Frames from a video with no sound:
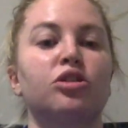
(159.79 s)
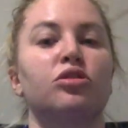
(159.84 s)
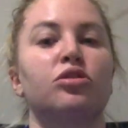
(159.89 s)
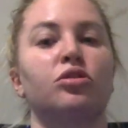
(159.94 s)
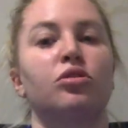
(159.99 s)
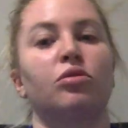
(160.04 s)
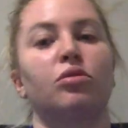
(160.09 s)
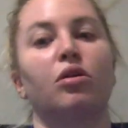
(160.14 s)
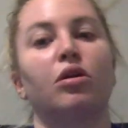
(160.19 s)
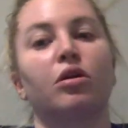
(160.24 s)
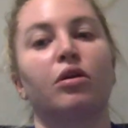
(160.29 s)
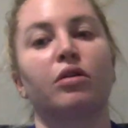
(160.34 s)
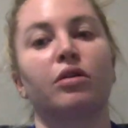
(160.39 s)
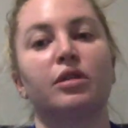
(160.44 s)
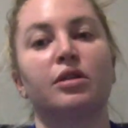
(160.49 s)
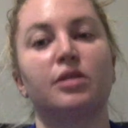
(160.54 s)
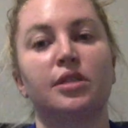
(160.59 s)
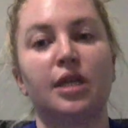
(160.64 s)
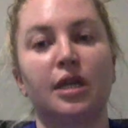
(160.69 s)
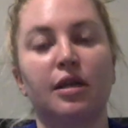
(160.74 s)
is no longer
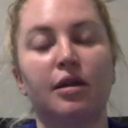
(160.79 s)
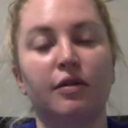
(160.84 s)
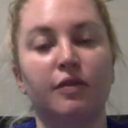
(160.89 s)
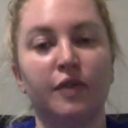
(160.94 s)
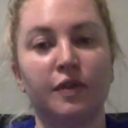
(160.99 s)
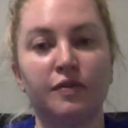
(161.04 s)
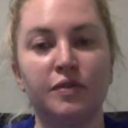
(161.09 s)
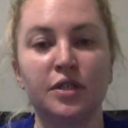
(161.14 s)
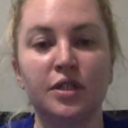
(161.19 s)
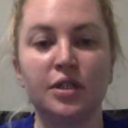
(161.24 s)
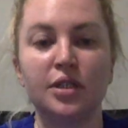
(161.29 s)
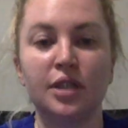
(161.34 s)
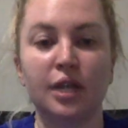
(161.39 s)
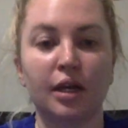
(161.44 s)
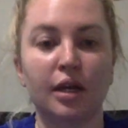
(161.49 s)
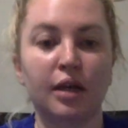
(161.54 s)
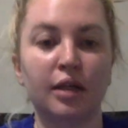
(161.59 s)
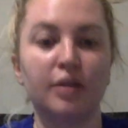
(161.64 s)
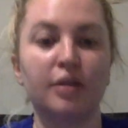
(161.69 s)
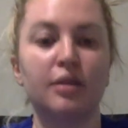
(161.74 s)
than 10 to 15
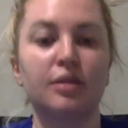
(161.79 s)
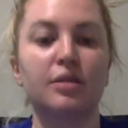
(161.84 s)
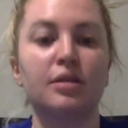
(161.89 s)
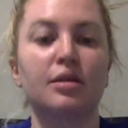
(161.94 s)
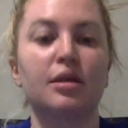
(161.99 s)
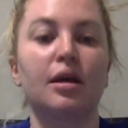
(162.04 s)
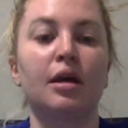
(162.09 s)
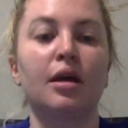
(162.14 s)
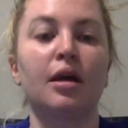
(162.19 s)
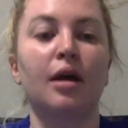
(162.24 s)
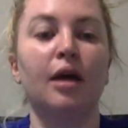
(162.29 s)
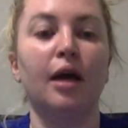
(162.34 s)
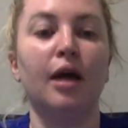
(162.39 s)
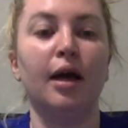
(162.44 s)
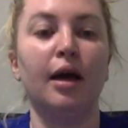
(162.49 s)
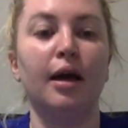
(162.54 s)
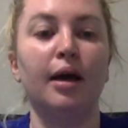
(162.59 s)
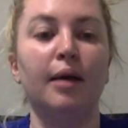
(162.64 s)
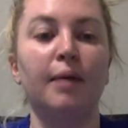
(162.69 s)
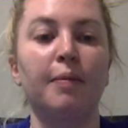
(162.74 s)
seconds.
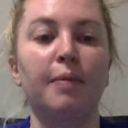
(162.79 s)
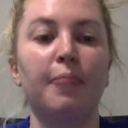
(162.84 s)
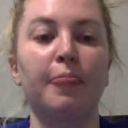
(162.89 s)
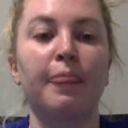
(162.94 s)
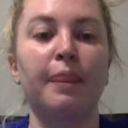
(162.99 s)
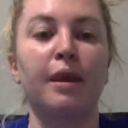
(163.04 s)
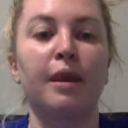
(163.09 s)
I'm